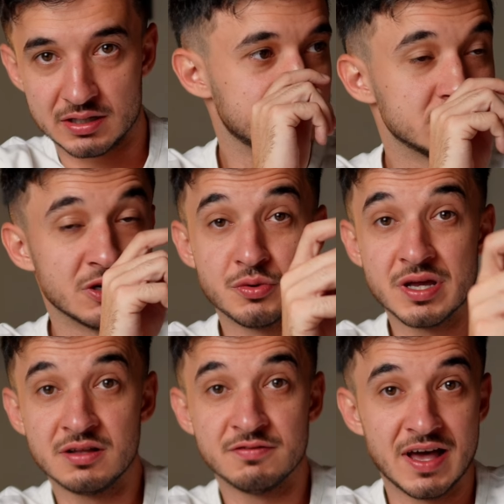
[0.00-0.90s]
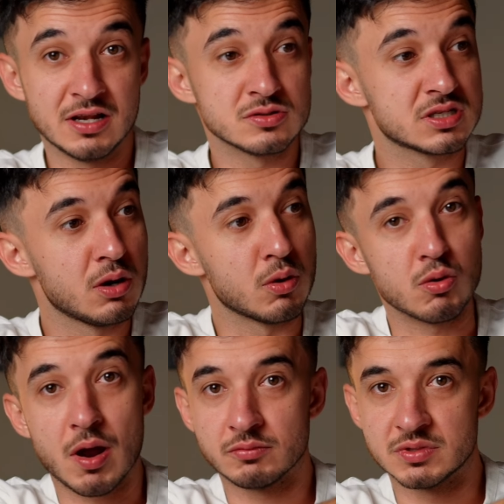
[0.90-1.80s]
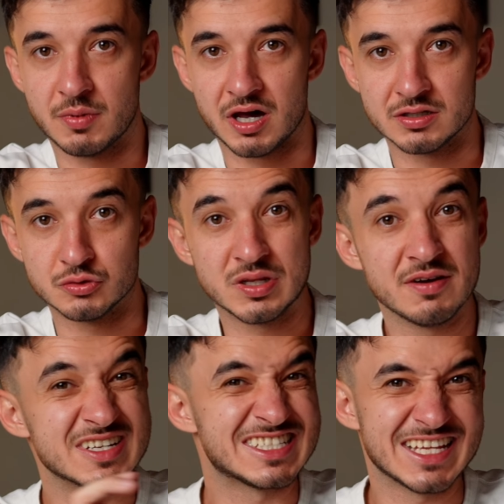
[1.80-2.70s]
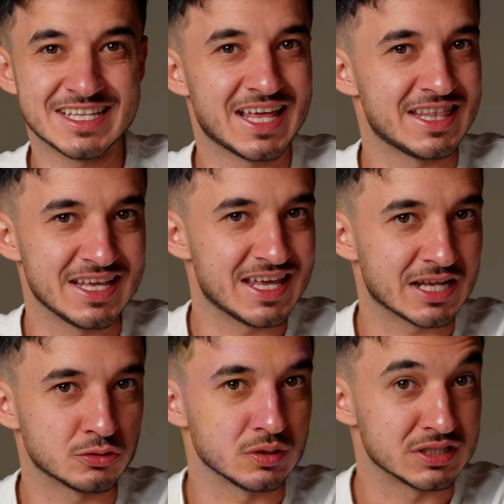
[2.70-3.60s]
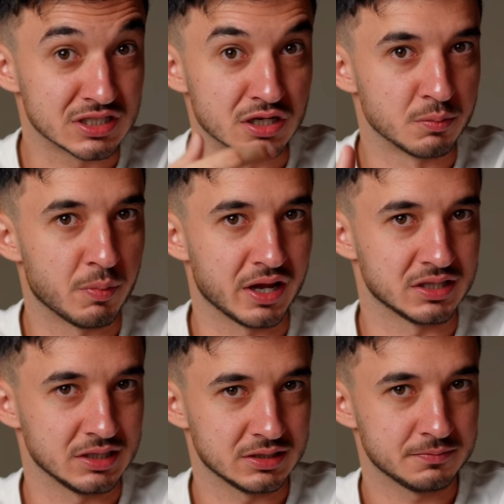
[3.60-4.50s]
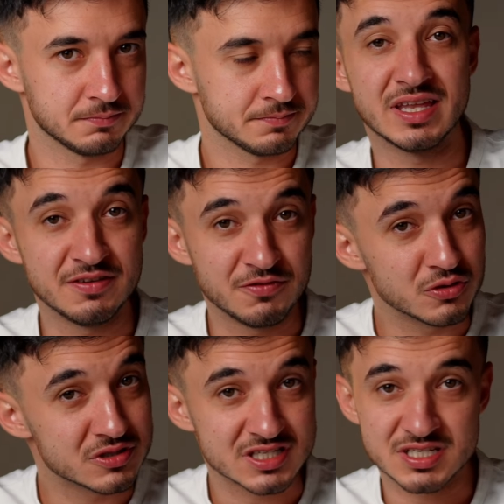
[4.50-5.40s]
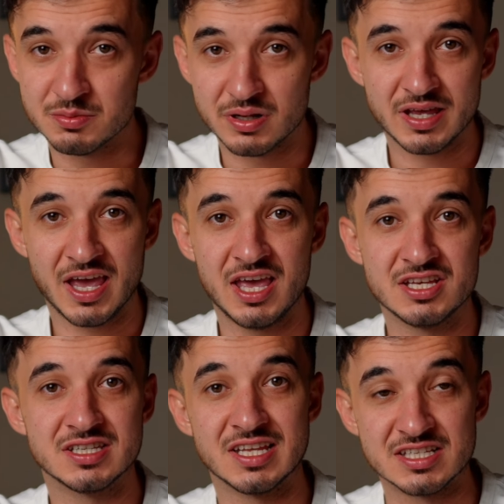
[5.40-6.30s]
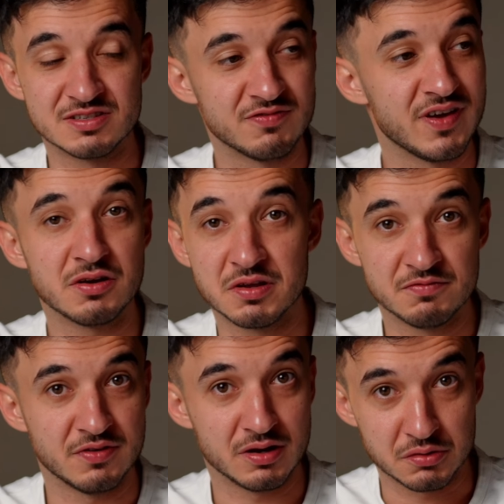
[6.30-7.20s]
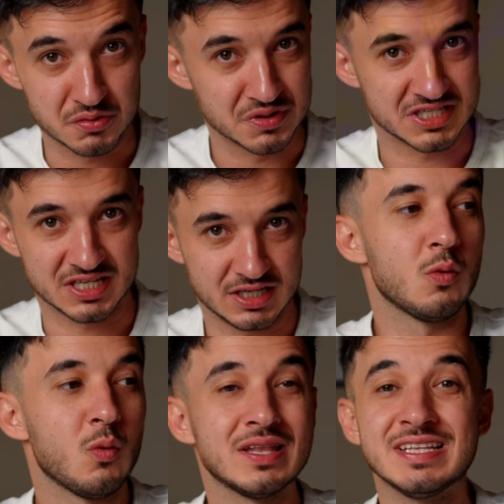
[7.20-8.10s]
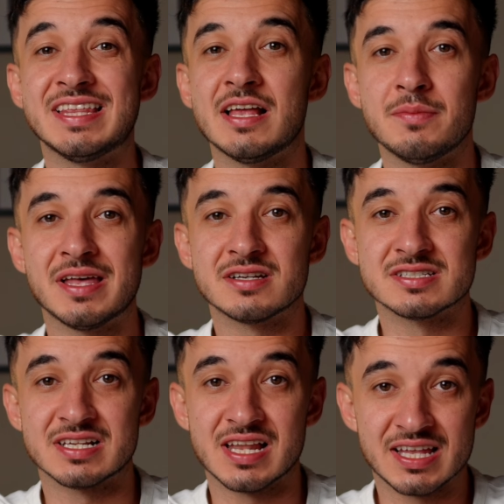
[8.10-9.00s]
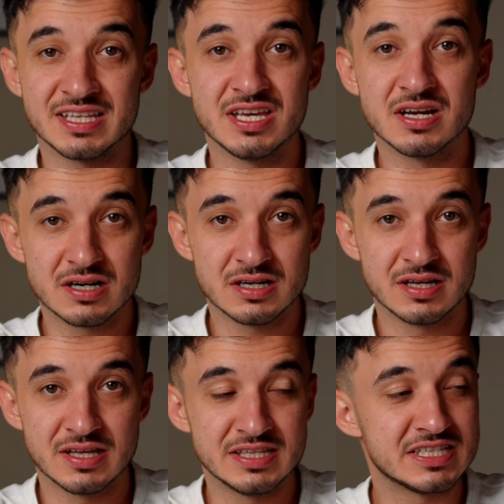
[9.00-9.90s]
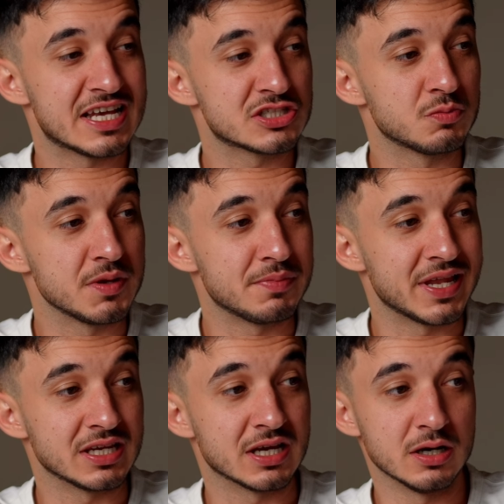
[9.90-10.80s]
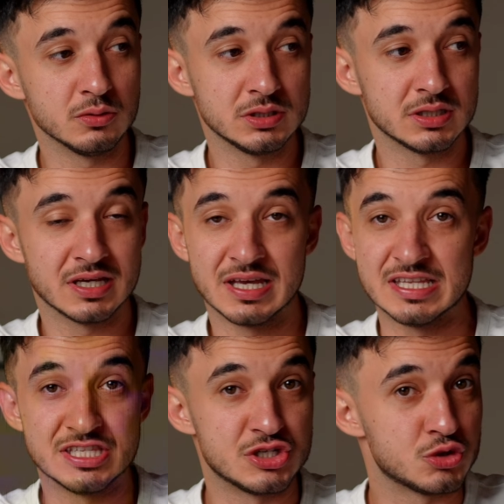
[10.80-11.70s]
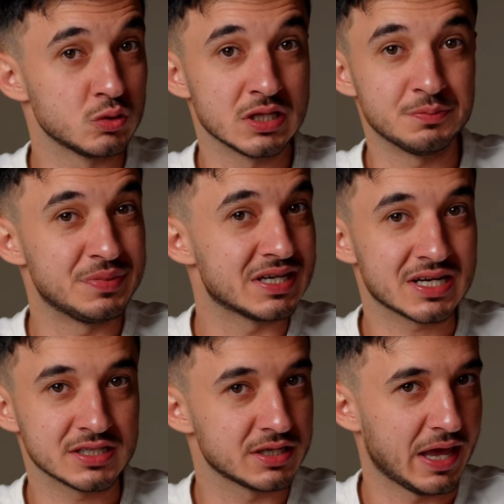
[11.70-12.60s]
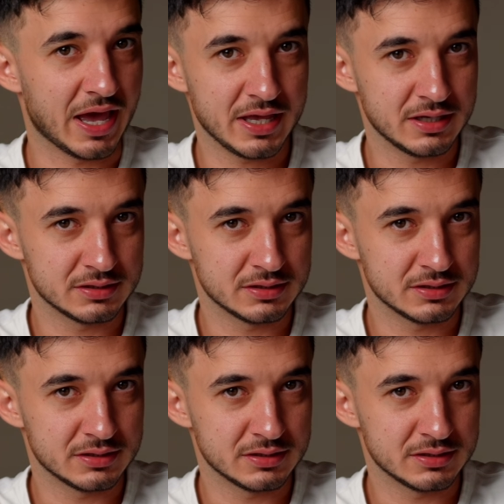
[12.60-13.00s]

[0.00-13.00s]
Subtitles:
So the real values go around the model. You never send that data to the third party. And if you use a simple AI agent, then it's very, very risky. One detail matters a lot here. This has to be plain code. It shouldn't be another AI.